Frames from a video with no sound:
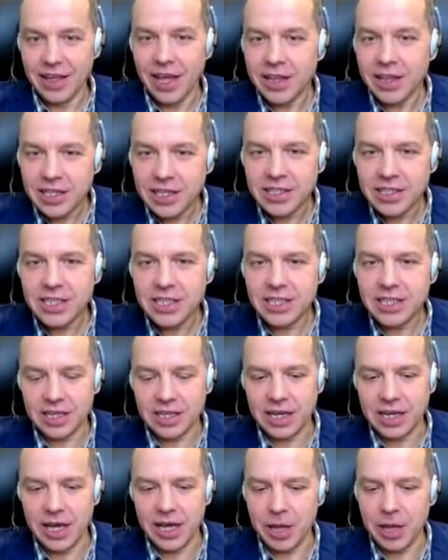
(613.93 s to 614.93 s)
And
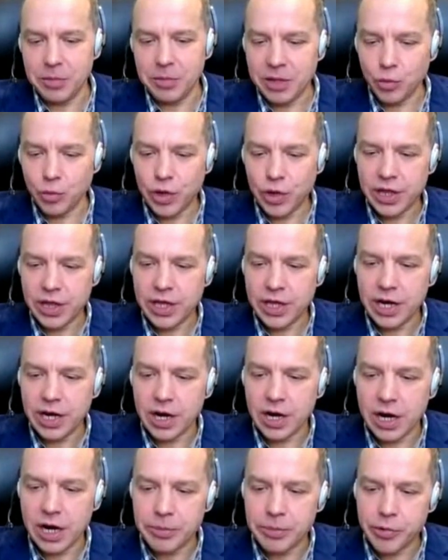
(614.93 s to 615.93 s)
indeed, I mean, when they
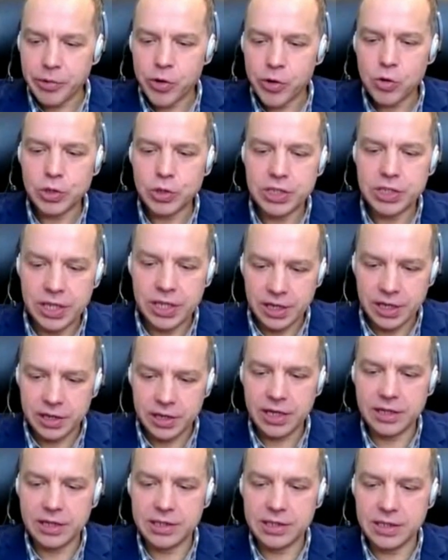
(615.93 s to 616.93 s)
are approached
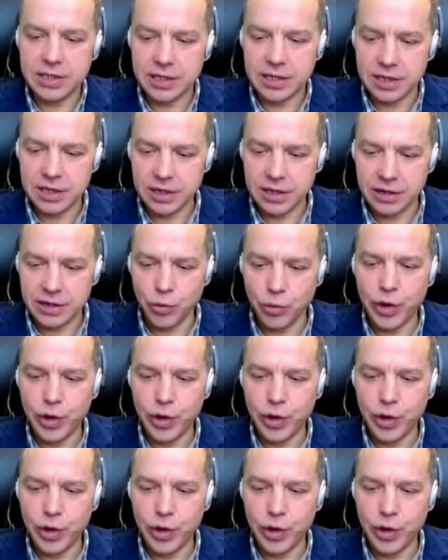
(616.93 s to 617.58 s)
in that uh,